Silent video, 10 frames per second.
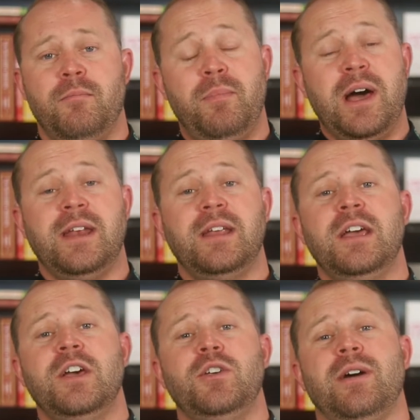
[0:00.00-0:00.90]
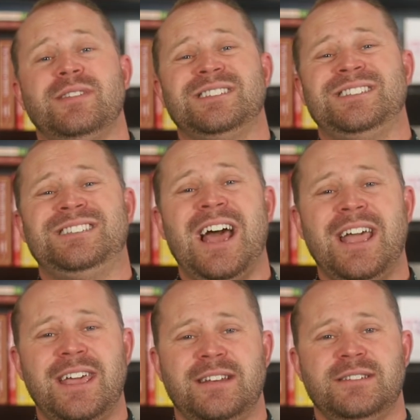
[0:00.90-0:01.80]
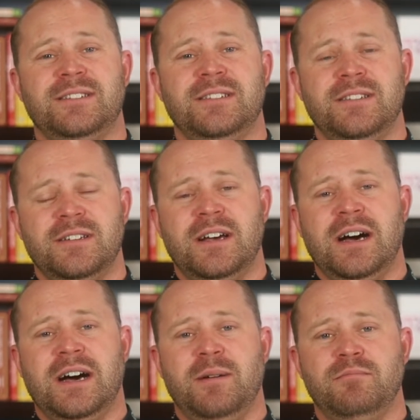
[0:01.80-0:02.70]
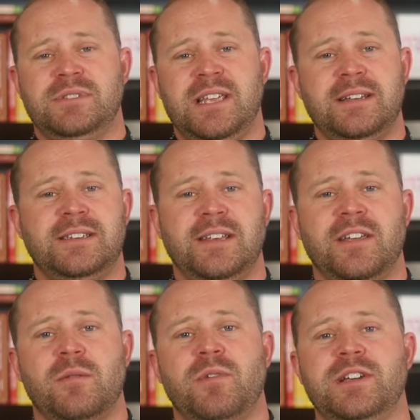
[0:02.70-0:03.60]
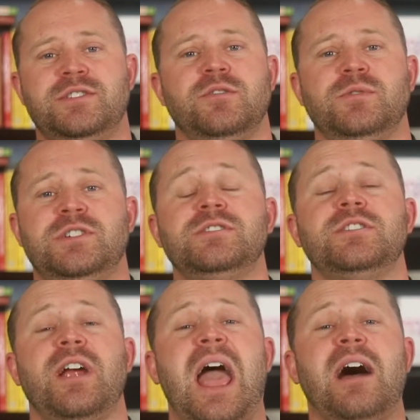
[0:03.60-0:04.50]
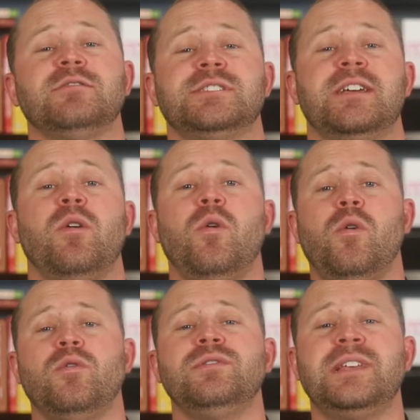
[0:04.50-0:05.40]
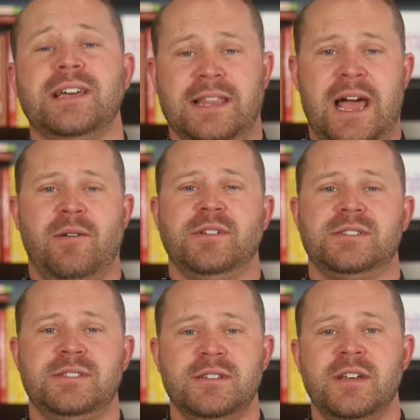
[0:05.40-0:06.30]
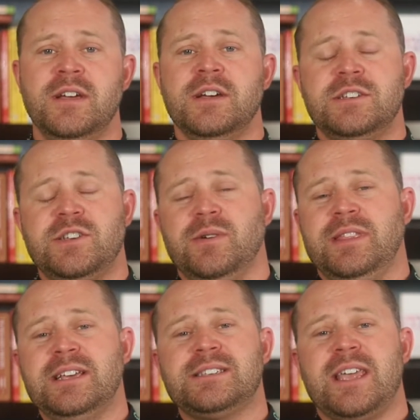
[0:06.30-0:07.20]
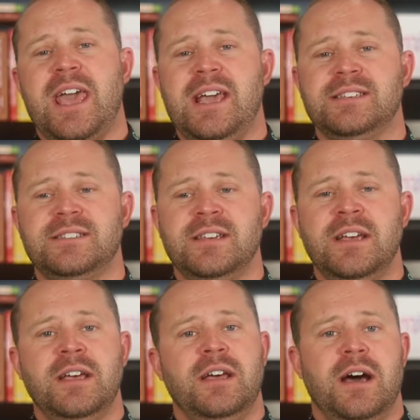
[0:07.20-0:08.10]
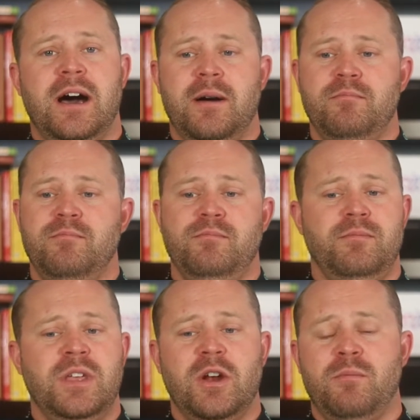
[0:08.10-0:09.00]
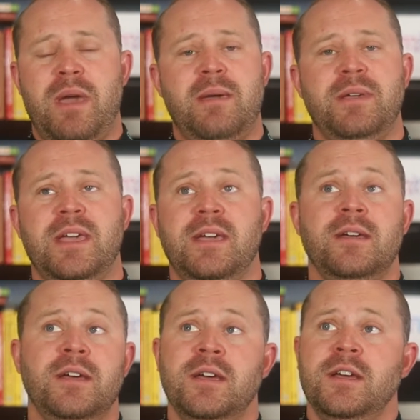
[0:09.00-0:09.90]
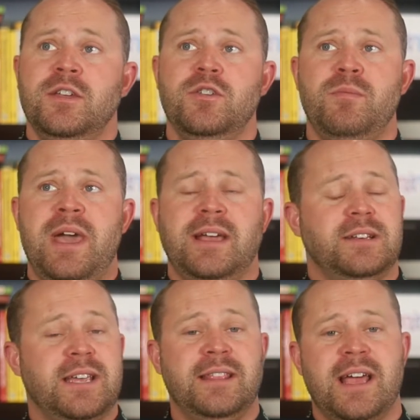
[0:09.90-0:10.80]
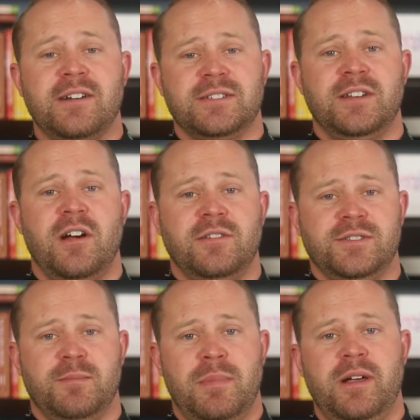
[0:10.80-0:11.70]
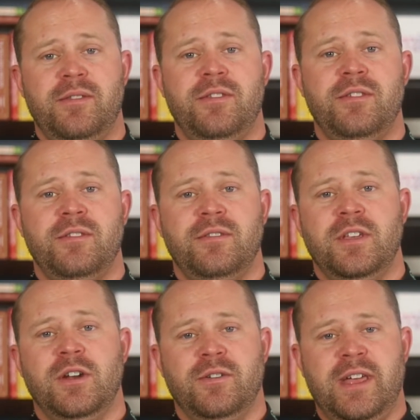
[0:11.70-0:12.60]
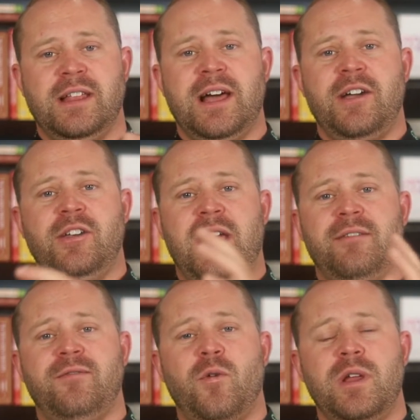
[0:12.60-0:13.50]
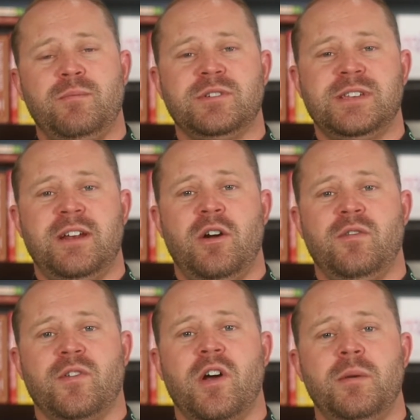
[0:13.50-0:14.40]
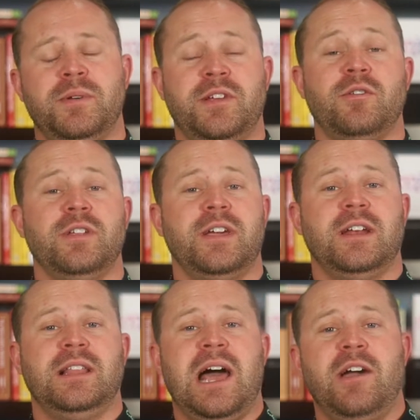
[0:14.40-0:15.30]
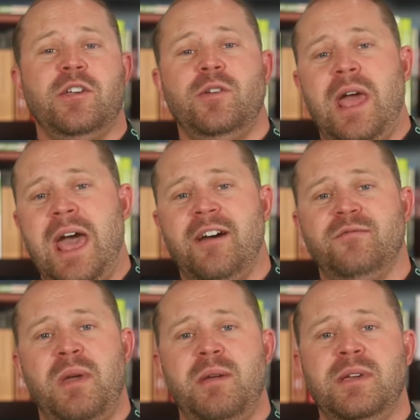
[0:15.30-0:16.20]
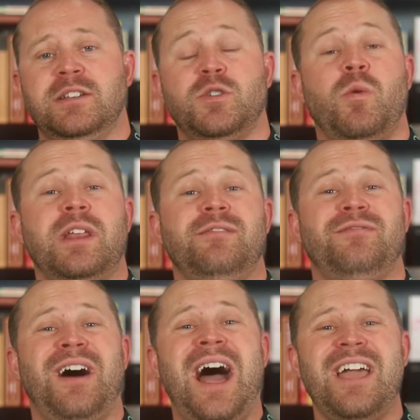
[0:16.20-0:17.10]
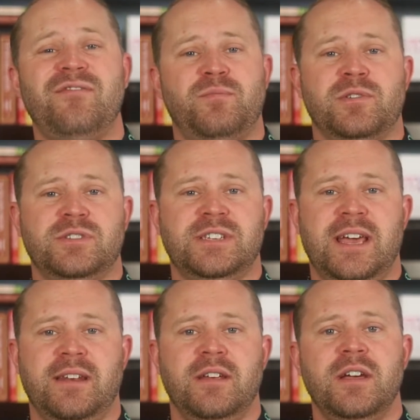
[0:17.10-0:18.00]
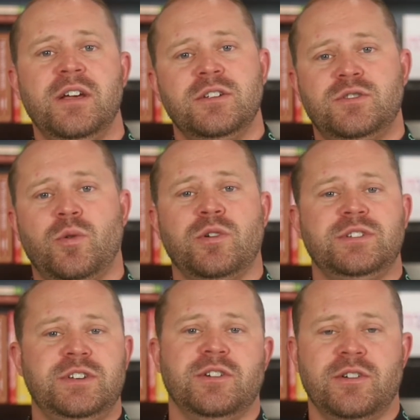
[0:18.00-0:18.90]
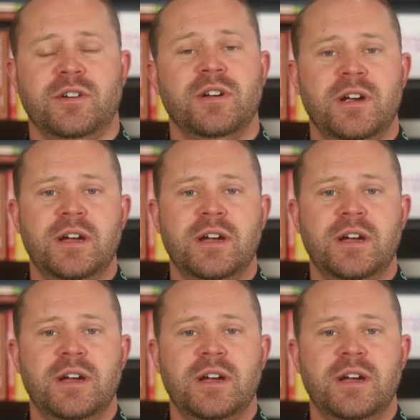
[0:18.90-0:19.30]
But you have a second debt to income ratio, which is your housing only allowance. So in this case, maybe you make $10,000 a month, and they allow you to have 40% overall, but they're only going to allow you to have maybe 25% towards your